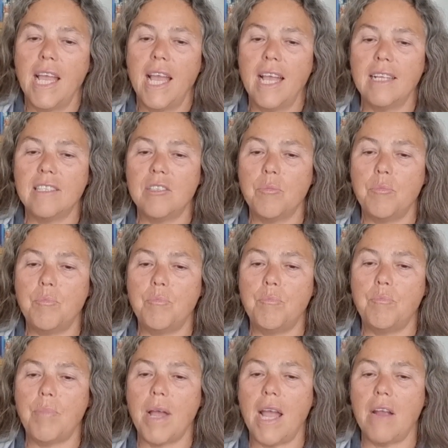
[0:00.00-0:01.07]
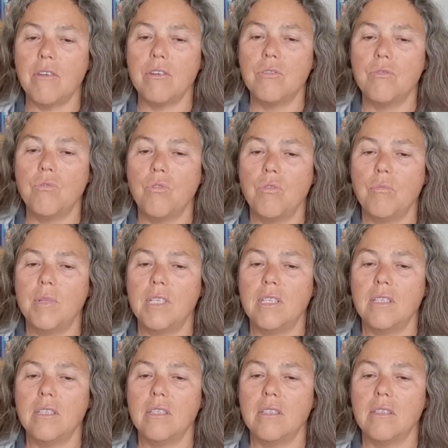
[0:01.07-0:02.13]
It's a
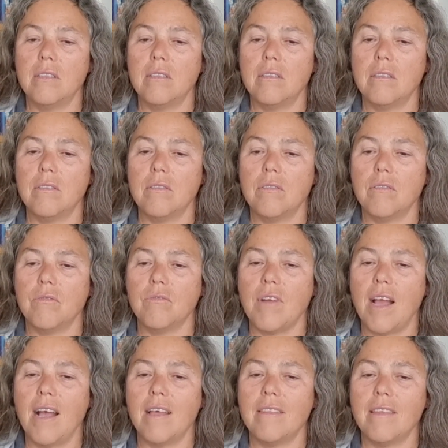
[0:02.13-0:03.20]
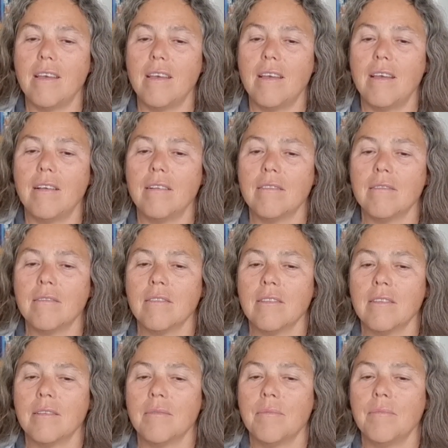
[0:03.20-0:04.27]
paranormal rather
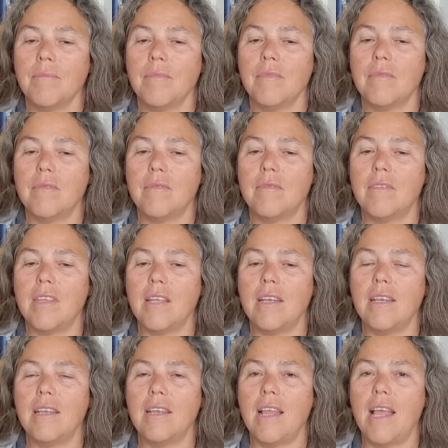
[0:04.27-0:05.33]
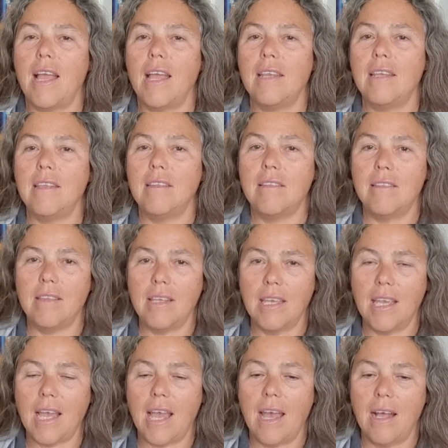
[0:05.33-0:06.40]
than
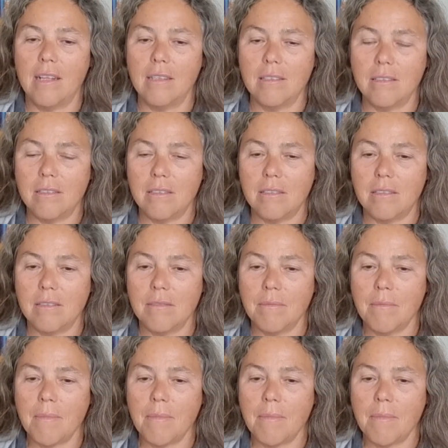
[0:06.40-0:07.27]
anything else.